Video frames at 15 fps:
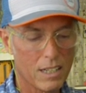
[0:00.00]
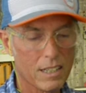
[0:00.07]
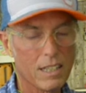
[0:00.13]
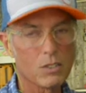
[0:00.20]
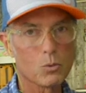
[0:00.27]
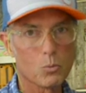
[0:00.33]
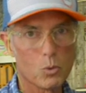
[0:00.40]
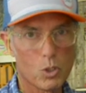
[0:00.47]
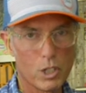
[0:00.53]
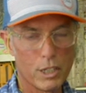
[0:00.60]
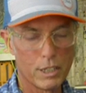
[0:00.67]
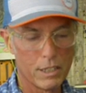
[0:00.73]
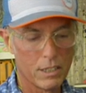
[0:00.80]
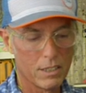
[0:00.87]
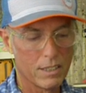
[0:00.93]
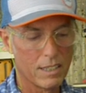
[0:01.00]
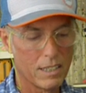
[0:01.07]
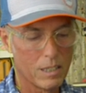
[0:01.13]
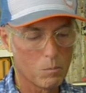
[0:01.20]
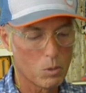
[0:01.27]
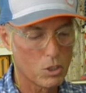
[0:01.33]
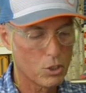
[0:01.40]
That's one.
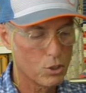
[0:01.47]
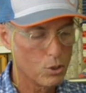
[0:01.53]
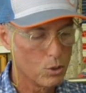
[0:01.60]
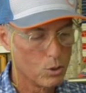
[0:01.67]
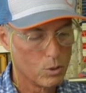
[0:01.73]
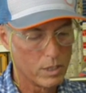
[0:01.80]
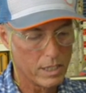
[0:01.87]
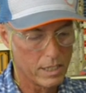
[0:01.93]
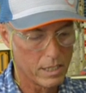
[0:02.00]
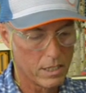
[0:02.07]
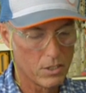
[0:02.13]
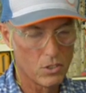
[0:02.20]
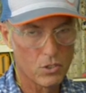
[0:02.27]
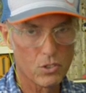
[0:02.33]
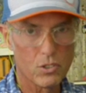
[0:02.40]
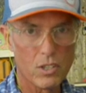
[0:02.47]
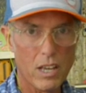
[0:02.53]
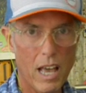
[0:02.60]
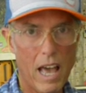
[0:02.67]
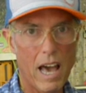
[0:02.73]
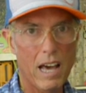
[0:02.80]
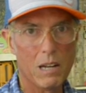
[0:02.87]
And number two is
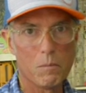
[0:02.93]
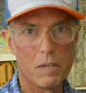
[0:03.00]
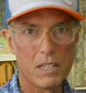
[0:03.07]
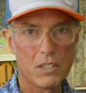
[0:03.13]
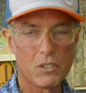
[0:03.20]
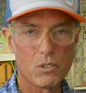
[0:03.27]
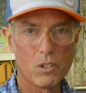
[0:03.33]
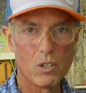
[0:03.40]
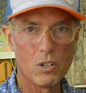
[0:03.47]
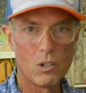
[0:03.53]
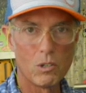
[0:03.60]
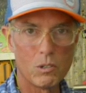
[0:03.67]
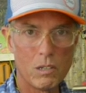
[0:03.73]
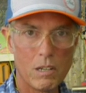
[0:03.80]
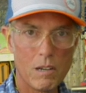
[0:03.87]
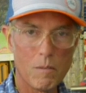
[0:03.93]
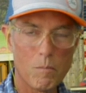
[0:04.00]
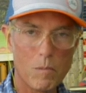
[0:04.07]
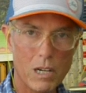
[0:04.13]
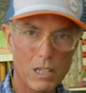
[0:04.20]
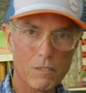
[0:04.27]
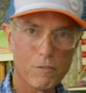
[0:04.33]
how to make your own
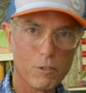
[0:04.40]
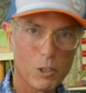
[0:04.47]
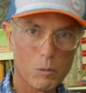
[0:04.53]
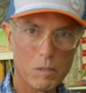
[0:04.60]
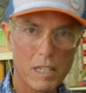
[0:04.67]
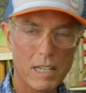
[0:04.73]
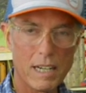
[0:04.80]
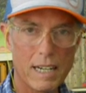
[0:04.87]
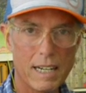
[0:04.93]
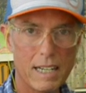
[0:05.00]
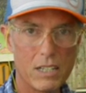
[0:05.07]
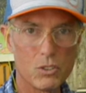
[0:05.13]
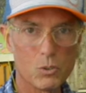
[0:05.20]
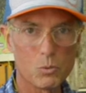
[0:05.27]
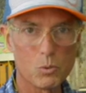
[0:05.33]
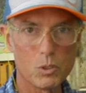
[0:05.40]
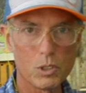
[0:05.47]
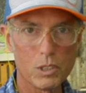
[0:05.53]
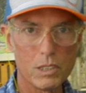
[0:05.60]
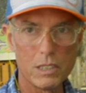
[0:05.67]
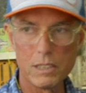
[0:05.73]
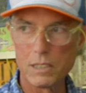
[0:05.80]
monofilament eyes
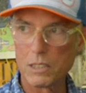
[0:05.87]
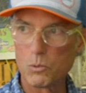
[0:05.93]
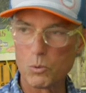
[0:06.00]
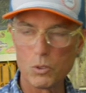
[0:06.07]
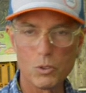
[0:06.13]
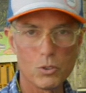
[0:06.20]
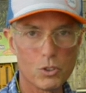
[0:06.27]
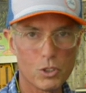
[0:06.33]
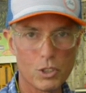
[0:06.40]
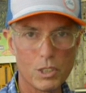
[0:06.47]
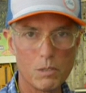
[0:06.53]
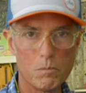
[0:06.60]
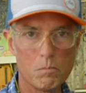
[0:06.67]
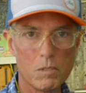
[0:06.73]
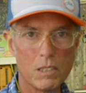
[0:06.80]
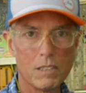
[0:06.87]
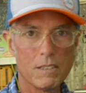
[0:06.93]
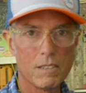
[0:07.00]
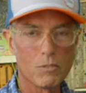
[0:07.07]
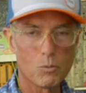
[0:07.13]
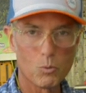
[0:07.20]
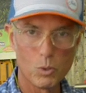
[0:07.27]
real easy, real cheap,
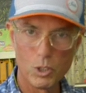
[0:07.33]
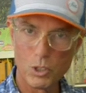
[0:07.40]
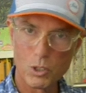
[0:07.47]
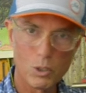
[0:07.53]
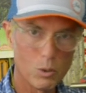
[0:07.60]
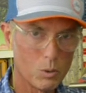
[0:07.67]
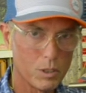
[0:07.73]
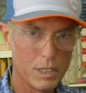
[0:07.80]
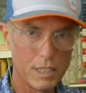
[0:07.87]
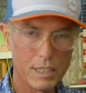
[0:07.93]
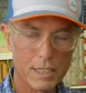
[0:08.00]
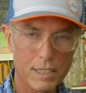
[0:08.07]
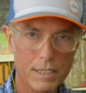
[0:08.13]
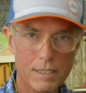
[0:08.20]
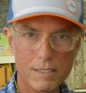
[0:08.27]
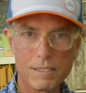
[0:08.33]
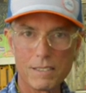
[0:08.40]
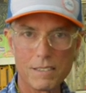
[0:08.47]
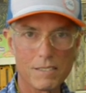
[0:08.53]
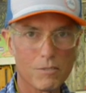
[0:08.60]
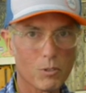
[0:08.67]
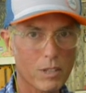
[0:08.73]
real quick,
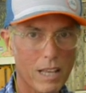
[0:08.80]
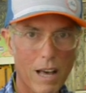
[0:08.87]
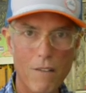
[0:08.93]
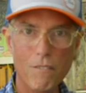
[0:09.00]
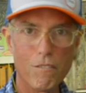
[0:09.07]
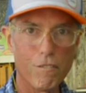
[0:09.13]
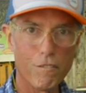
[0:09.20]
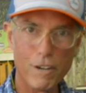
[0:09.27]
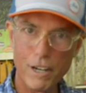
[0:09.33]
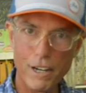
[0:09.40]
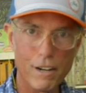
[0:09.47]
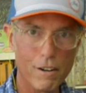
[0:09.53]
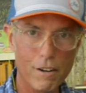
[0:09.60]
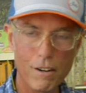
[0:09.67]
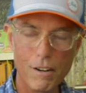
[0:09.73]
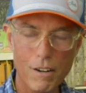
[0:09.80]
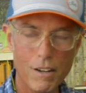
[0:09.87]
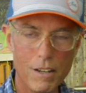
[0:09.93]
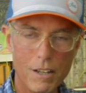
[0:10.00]
and without fire.